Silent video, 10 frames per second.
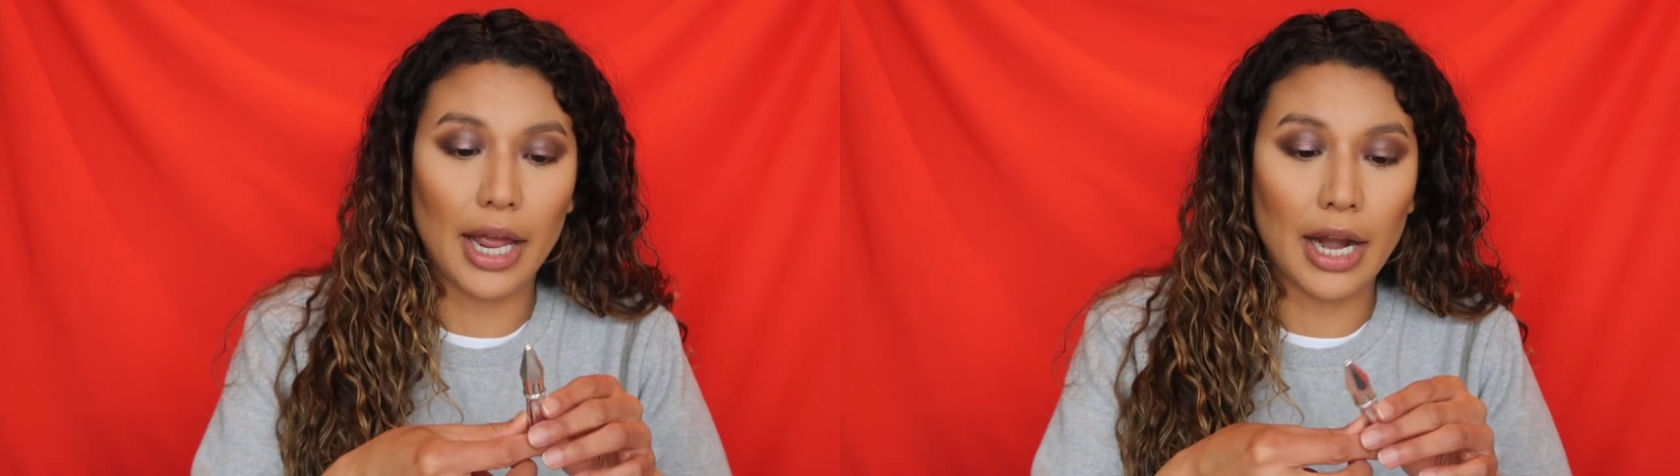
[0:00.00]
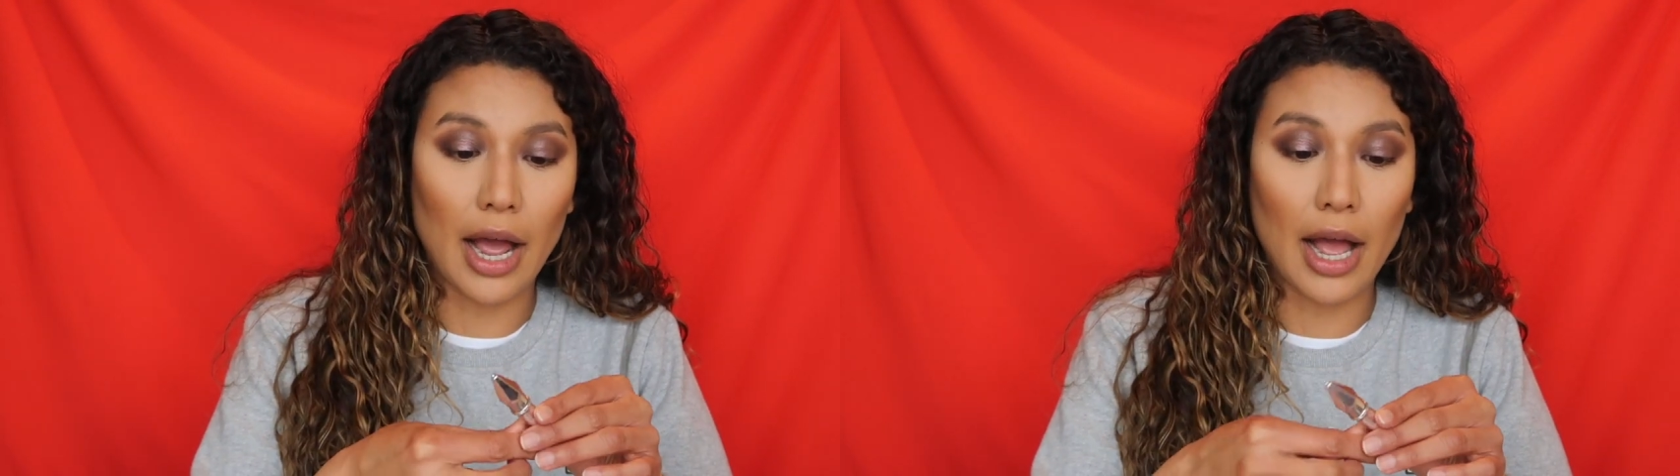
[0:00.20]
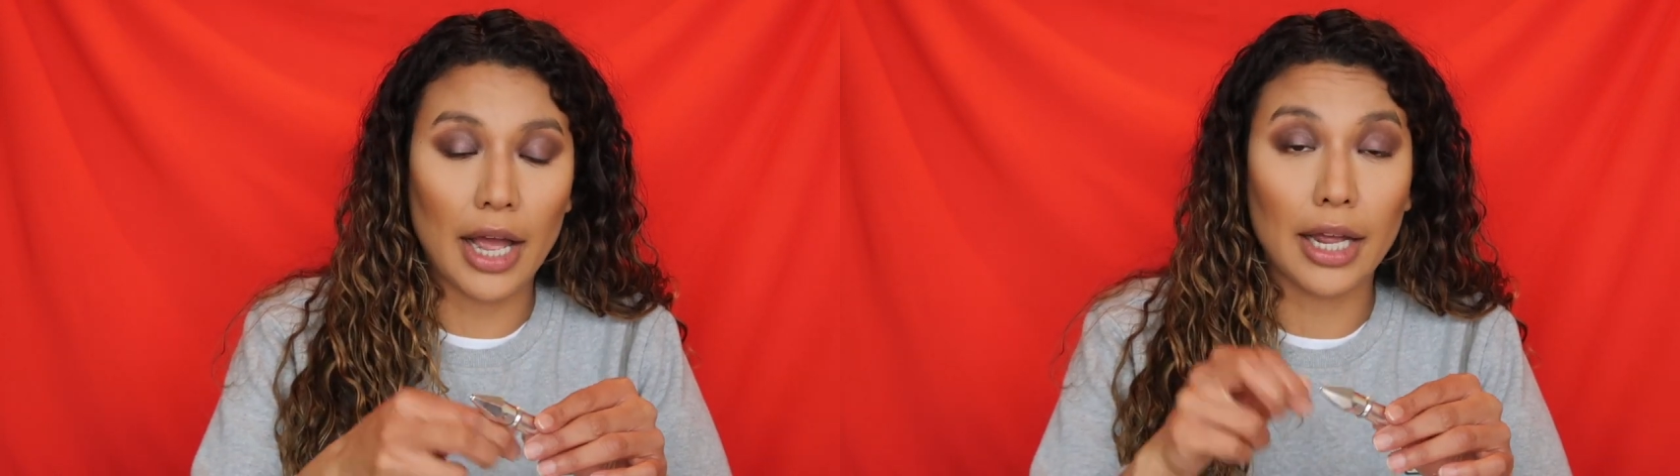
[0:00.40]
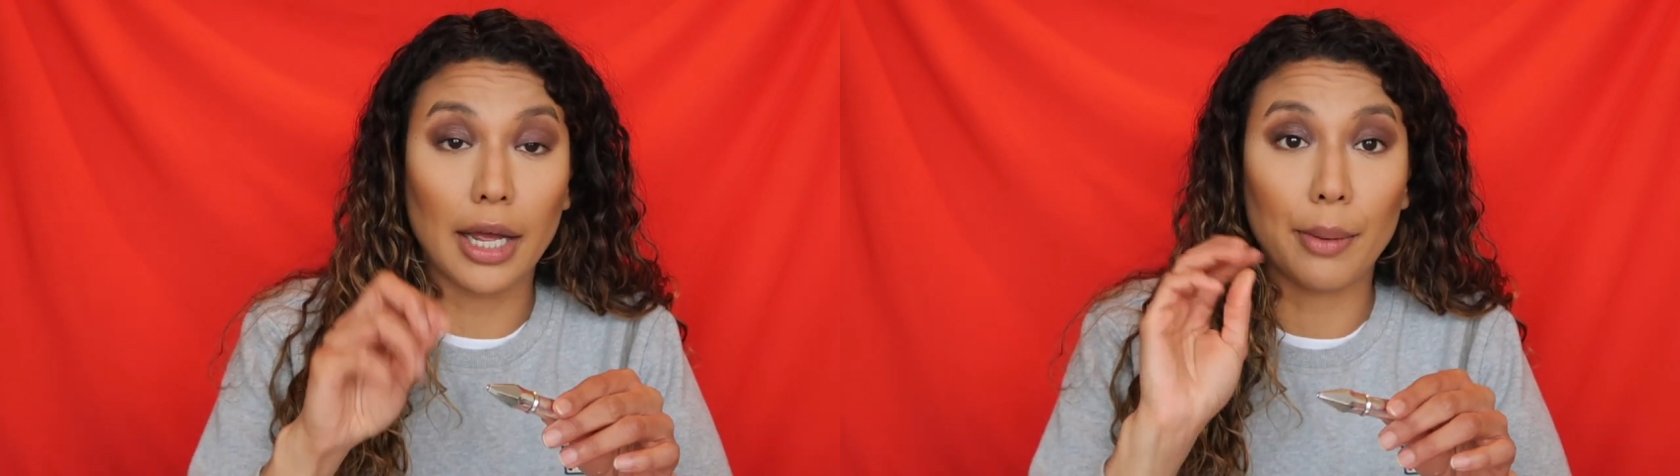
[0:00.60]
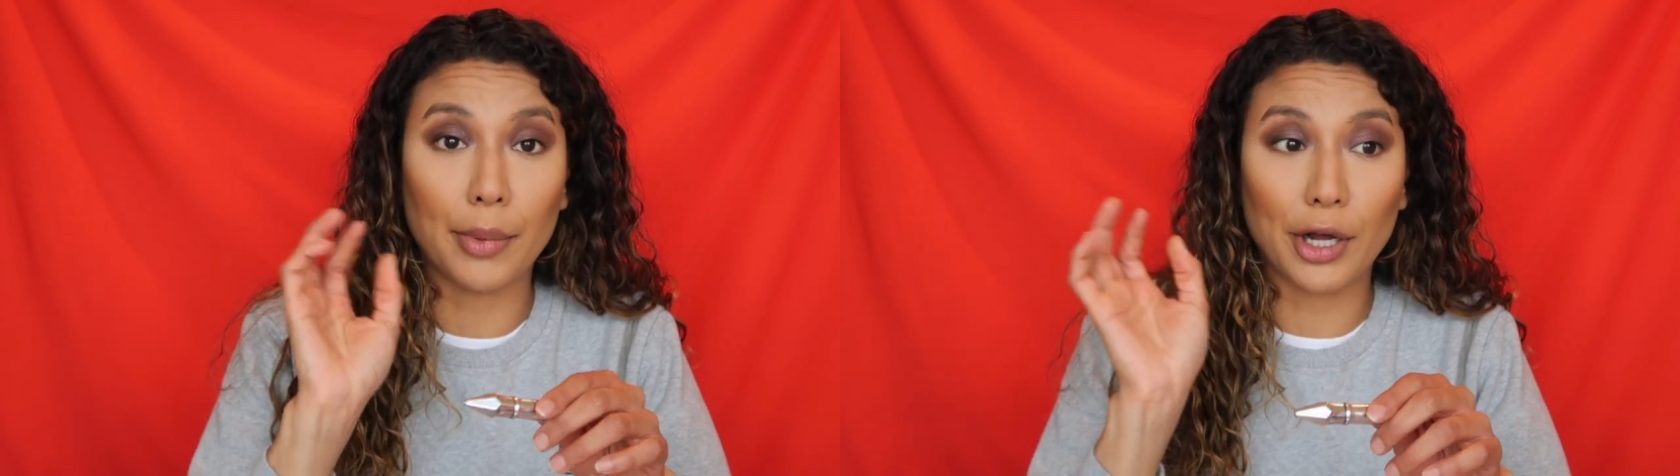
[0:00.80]
and I
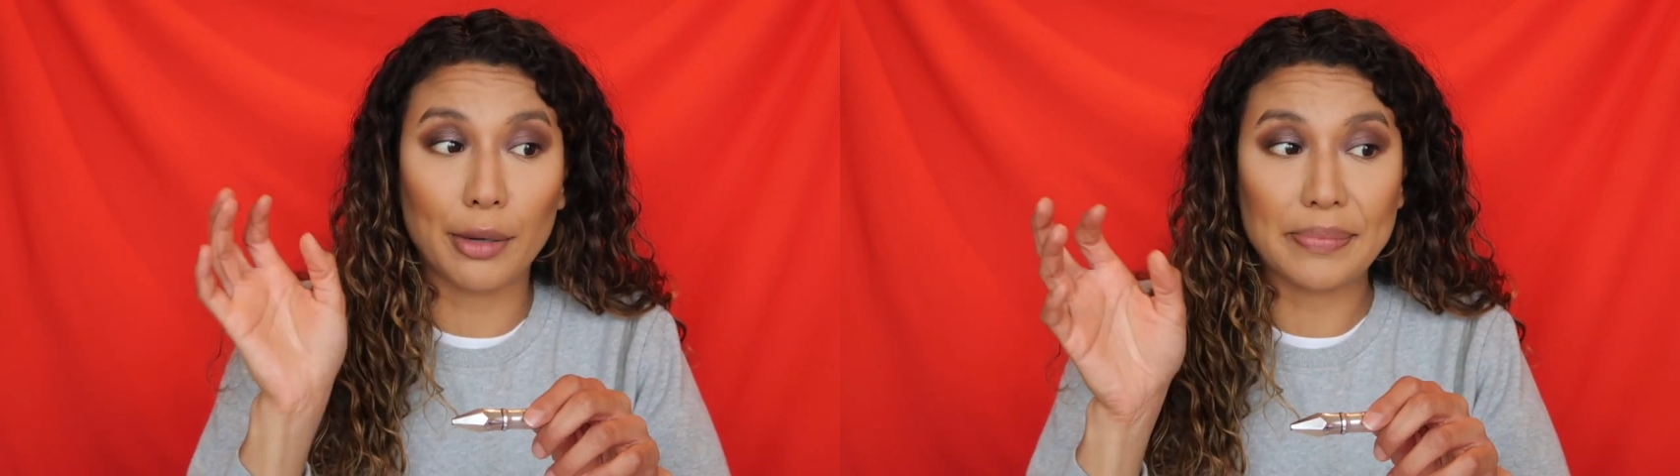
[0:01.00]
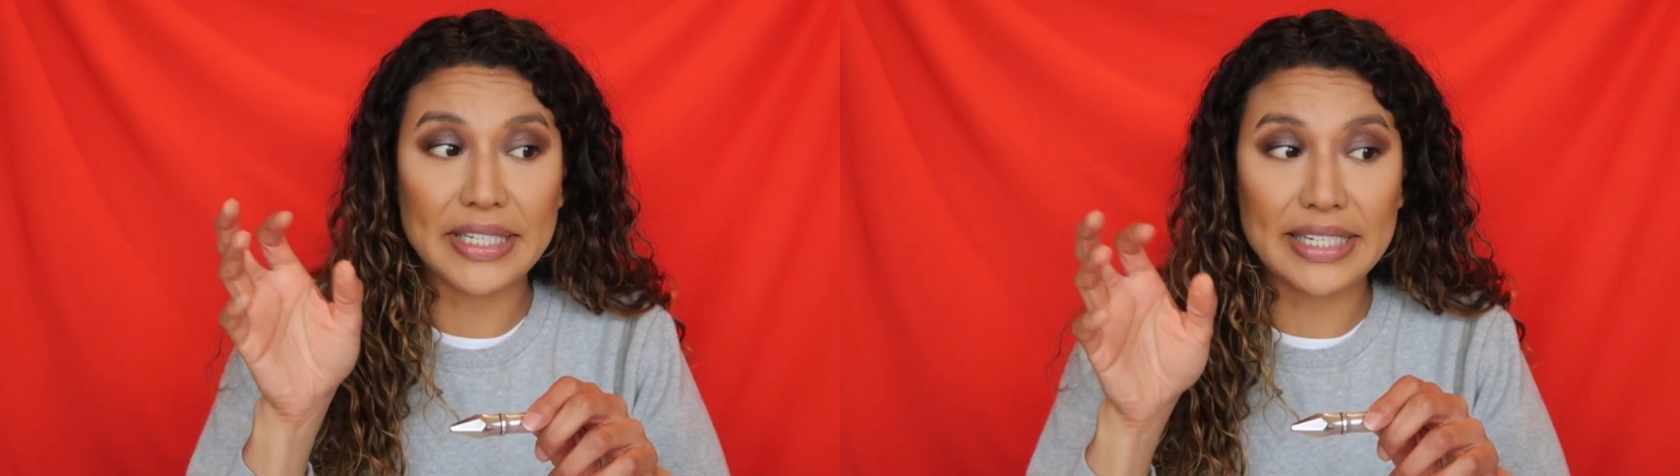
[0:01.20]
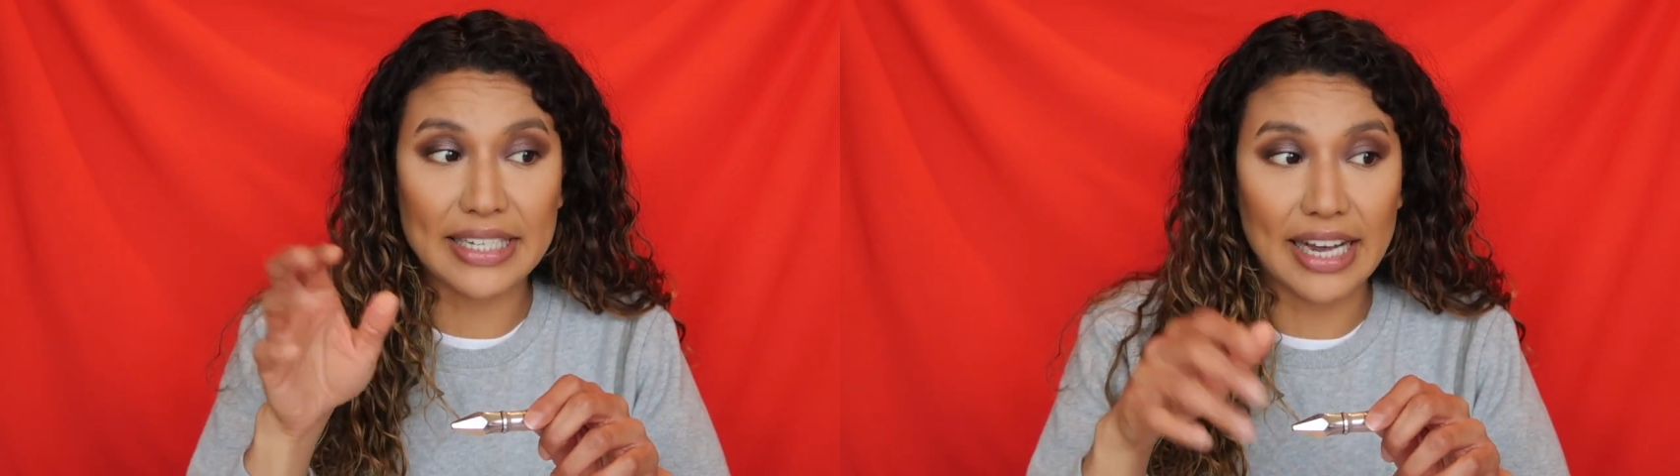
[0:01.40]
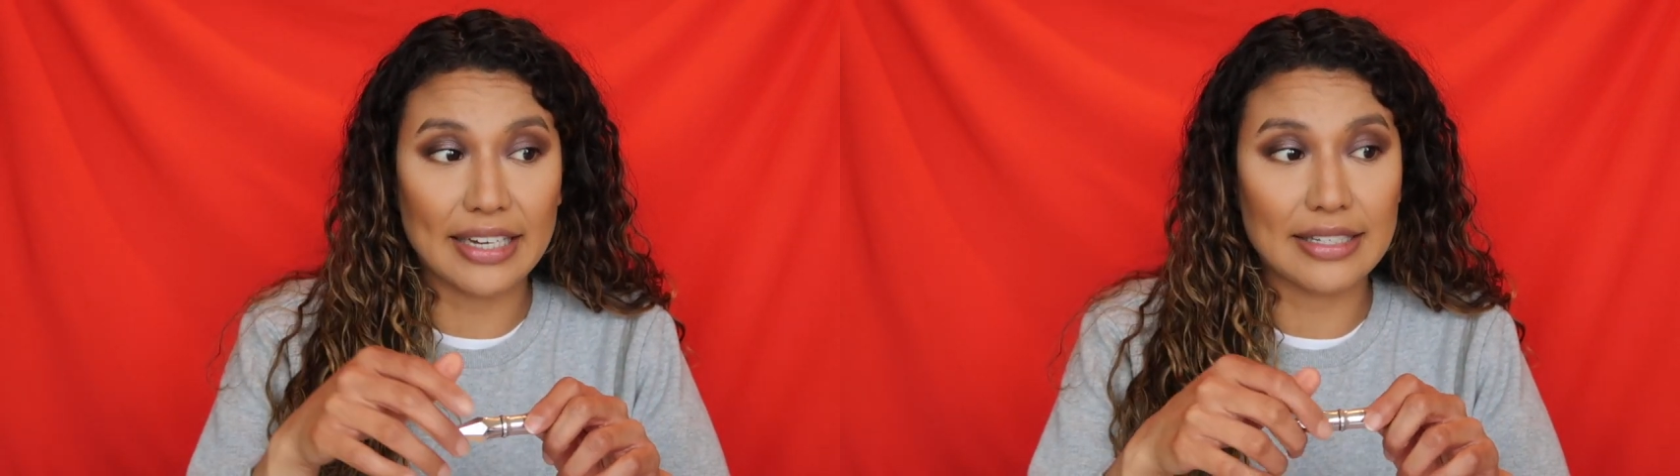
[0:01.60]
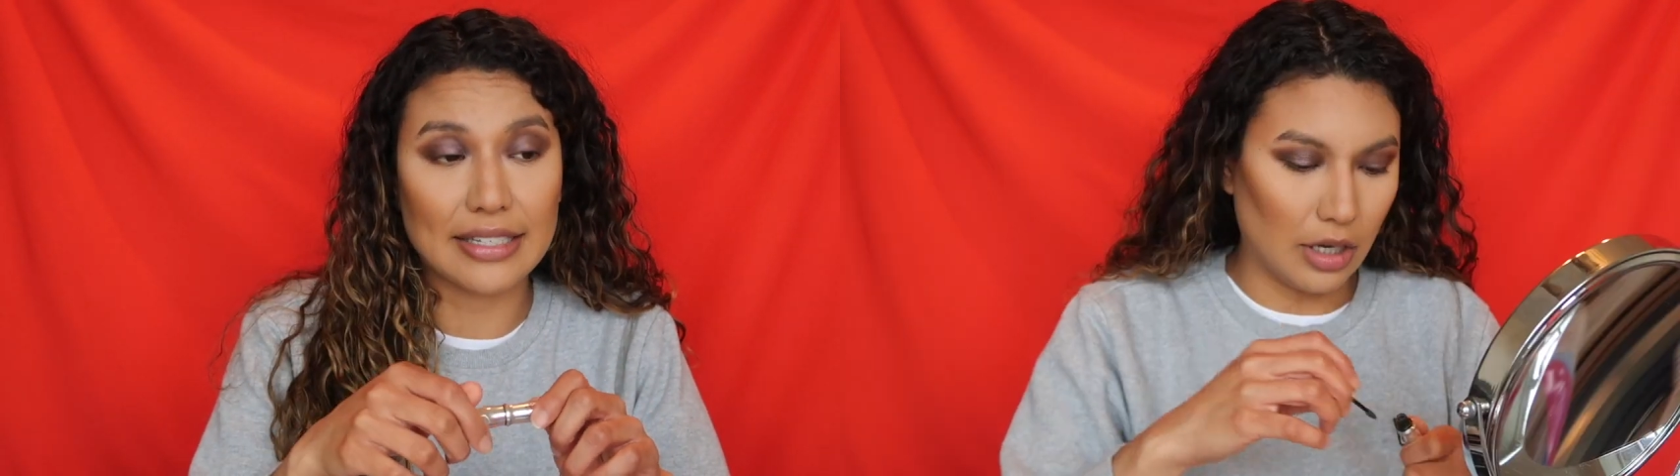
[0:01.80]
am
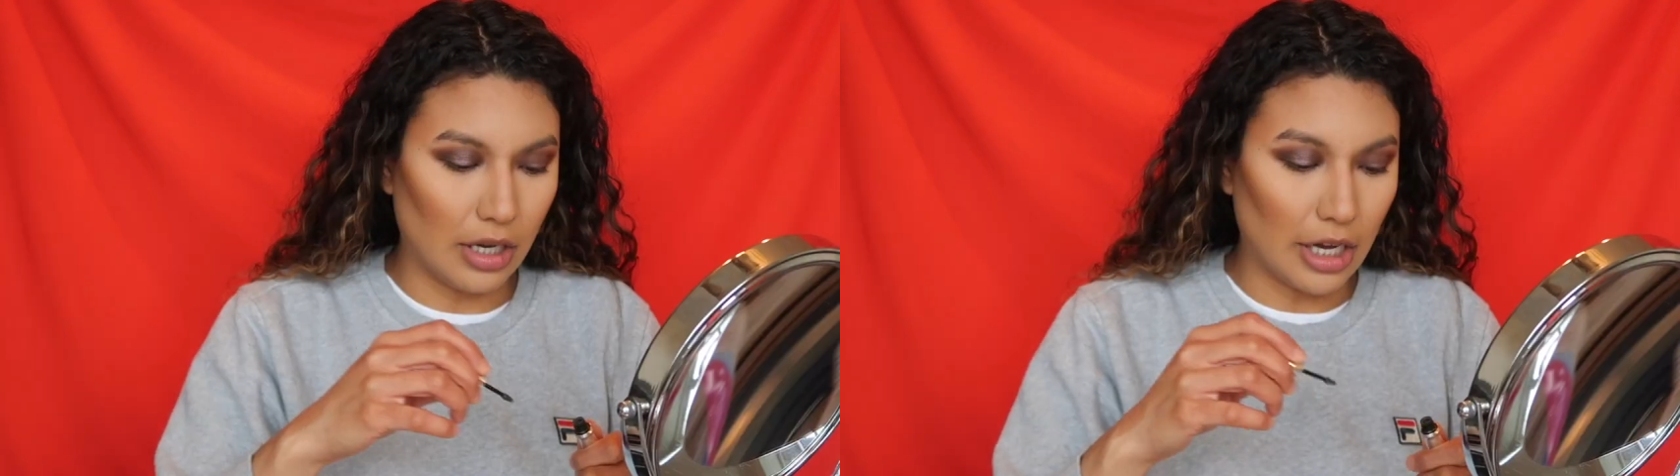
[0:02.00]
obsessed.